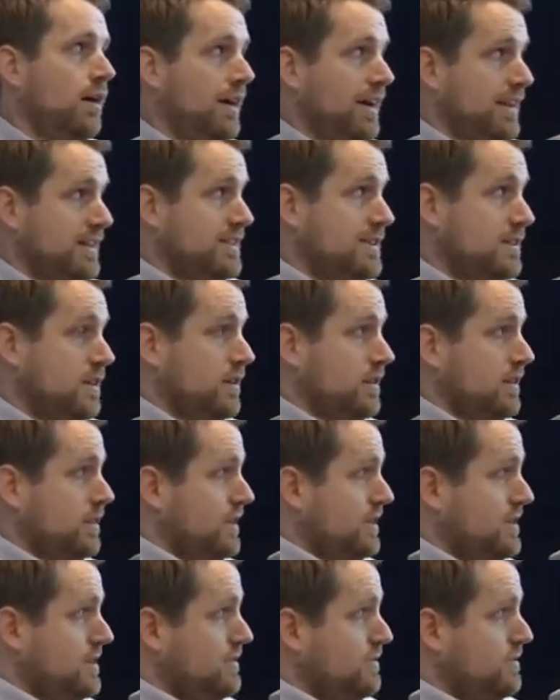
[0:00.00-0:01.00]
It's
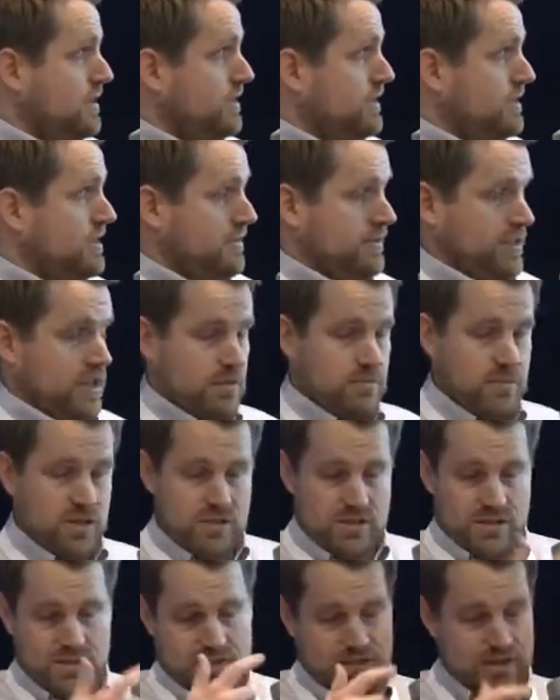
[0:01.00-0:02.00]
relatively
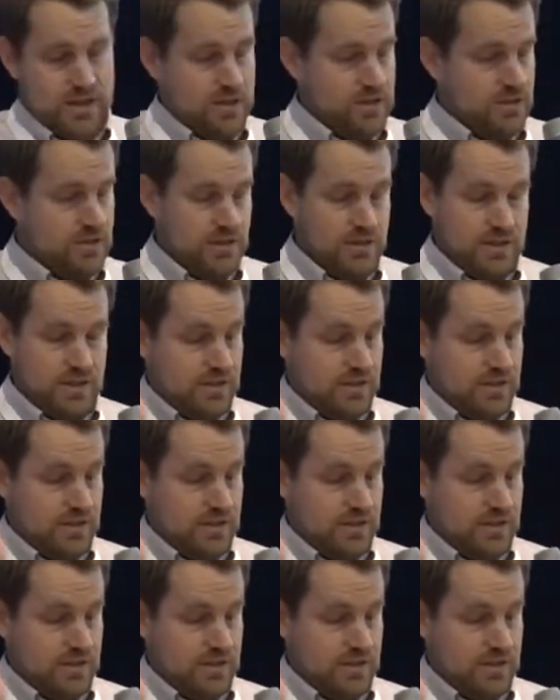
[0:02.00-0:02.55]
ambitious, and actually